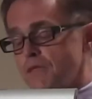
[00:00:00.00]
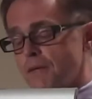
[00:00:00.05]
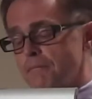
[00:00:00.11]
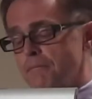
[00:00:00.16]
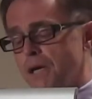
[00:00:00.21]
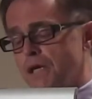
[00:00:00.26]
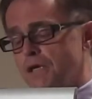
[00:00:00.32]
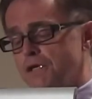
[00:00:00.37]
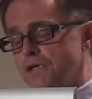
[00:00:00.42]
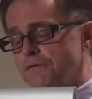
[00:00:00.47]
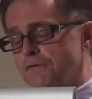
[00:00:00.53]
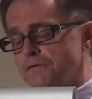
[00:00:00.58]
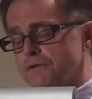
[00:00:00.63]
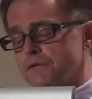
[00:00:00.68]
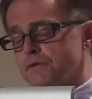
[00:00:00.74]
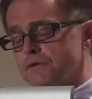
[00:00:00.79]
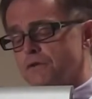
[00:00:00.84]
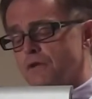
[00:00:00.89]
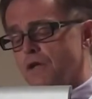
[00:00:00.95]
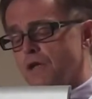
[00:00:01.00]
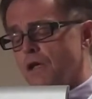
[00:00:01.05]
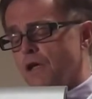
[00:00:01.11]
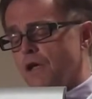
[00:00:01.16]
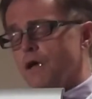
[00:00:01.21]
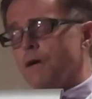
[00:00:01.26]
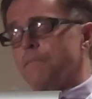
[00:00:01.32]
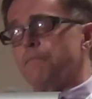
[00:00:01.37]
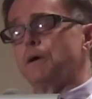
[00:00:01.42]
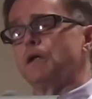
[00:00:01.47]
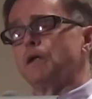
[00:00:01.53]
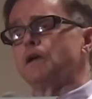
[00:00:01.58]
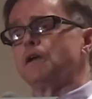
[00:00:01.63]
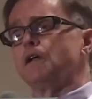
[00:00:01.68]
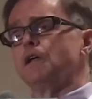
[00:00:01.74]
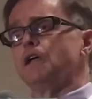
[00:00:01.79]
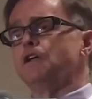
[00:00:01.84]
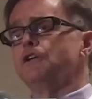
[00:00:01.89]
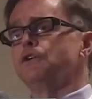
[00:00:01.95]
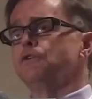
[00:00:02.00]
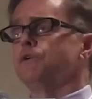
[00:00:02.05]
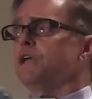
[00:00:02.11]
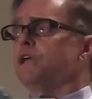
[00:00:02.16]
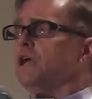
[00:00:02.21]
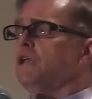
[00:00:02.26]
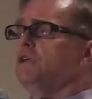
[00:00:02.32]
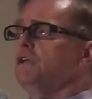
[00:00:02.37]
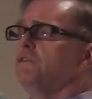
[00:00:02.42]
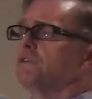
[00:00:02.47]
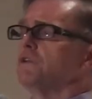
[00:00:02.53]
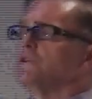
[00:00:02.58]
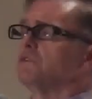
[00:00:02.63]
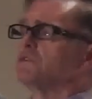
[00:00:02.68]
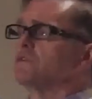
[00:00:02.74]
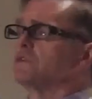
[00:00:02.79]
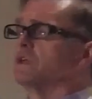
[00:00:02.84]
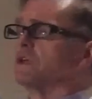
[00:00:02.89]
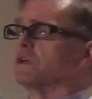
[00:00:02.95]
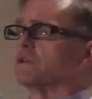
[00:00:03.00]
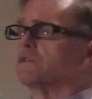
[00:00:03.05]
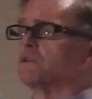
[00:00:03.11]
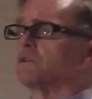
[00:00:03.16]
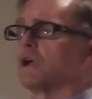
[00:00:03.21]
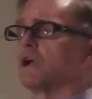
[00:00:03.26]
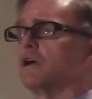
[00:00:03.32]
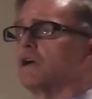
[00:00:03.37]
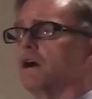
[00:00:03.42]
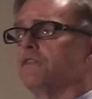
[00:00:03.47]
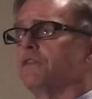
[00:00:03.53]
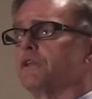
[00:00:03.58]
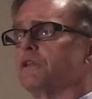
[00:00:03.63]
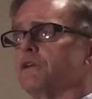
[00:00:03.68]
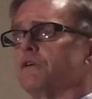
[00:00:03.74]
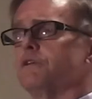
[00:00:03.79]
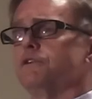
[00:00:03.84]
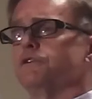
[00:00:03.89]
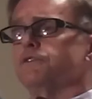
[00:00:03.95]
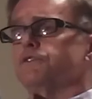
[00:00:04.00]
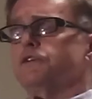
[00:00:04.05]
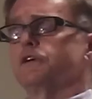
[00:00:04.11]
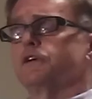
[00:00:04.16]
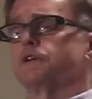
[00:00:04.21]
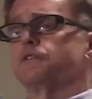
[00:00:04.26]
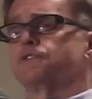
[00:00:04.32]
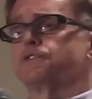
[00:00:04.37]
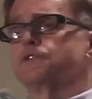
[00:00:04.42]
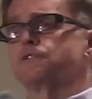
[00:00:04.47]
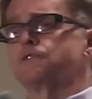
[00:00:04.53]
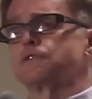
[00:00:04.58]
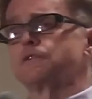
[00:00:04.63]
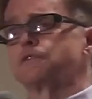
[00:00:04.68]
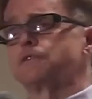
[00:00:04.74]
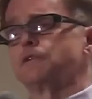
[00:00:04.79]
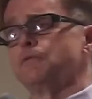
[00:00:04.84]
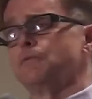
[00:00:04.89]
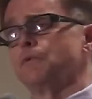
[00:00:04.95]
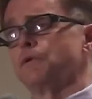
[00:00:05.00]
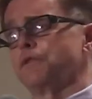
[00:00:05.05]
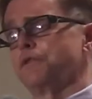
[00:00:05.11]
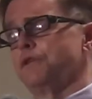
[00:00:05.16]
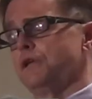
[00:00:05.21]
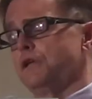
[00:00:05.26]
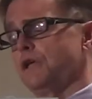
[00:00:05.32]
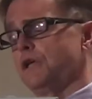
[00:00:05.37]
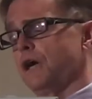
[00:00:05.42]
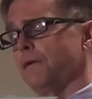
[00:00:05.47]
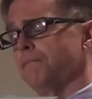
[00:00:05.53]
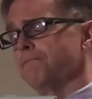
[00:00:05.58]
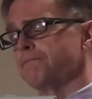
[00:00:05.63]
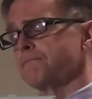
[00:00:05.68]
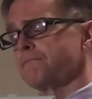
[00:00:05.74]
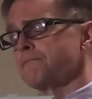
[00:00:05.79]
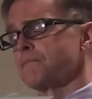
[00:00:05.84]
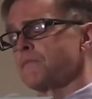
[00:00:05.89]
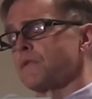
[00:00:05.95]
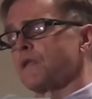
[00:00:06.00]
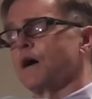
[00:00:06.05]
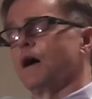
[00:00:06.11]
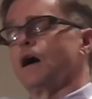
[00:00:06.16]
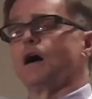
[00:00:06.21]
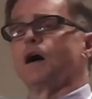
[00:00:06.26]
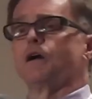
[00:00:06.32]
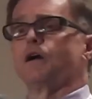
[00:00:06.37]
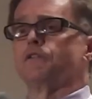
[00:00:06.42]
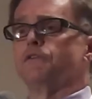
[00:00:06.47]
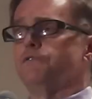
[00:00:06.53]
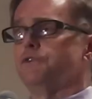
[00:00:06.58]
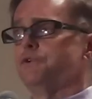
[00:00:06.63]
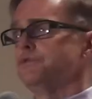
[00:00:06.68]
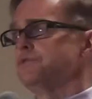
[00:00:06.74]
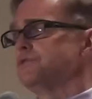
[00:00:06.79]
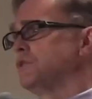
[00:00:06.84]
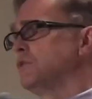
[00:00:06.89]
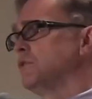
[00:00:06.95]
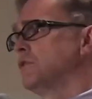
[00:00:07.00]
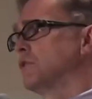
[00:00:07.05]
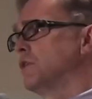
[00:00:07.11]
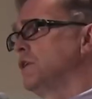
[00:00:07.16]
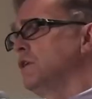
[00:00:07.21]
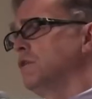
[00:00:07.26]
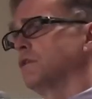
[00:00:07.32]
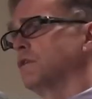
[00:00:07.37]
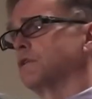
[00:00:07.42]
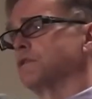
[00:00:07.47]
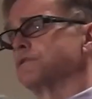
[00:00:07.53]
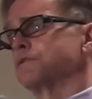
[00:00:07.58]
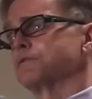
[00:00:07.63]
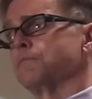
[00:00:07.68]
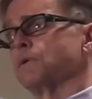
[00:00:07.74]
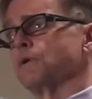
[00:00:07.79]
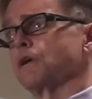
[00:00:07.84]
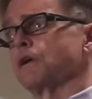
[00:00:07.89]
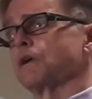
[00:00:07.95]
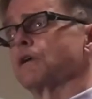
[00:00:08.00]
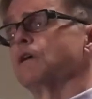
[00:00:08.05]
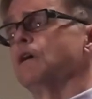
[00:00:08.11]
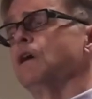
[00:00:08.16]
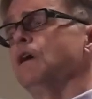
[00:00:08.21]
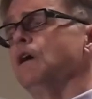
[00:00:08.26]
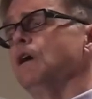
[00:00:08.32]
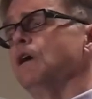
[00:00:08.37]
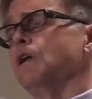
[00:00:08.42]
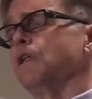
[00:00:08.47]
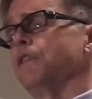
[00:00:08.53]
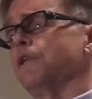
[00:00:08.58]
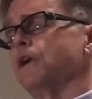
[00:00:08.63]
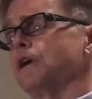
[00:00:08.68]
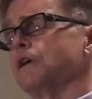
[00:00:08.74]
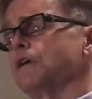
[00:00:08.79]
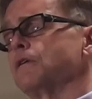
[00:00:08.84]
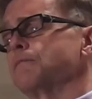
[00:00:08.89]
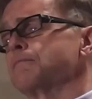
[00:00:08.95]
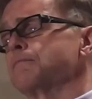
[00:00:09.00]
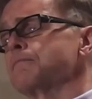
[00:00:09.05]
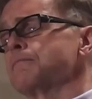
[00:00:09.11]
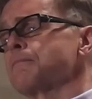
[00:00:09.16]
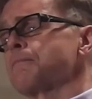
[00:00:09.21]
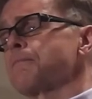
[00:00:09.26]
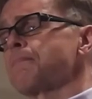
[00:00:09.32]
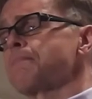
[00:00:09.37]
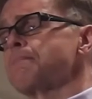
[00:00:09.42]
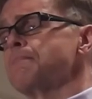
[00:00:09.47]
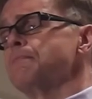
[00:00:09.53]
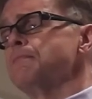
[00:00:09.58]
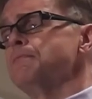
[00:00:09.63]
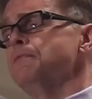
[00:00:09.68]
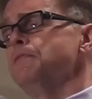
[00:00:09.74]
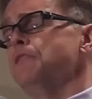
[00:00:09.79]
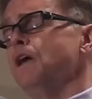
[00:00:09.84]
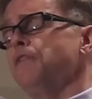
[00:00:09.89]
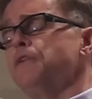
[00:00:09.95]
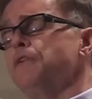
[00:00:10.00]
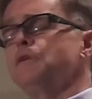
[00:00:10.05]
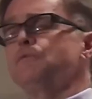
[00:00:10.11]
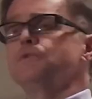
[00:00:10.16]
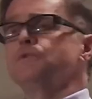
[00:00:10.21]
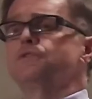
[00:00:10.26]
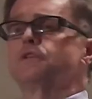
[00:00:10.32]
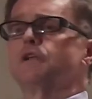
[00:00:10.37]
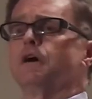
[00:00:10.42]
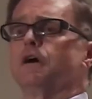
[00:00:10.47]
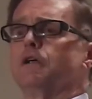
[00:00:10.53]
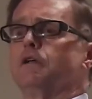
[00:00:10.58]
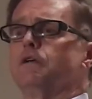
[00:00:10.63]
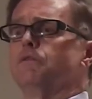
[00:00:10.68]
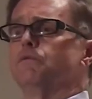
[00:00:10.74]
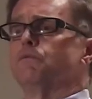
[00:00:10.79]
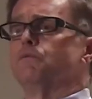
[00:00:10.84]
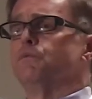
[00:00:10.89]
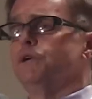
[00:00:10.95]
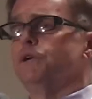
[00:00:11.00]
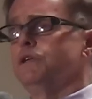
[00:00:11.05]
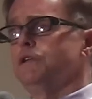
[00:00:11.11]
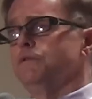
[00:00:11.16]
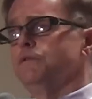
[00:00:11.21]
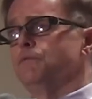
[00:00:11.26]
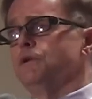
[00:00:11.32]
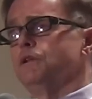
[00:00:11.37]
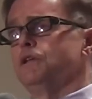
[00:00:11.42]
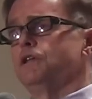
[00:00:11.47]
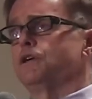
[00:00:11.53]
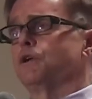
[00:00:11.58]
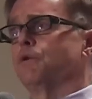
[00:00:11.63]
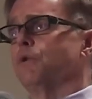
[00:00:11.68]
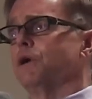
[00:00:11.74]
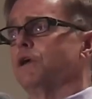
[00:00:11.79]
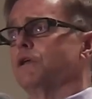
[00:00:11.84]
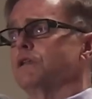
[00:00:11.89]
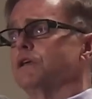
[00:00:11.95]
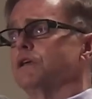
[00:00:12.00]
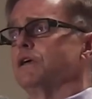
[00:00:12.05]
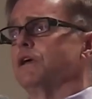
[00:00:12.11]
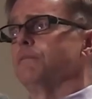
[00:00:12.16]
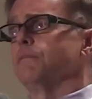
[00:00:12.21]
Made a difference. But in doing any of these things, and I think you'll see a consistency with the views you're hearing this morning, that nothing was done really, really quickly.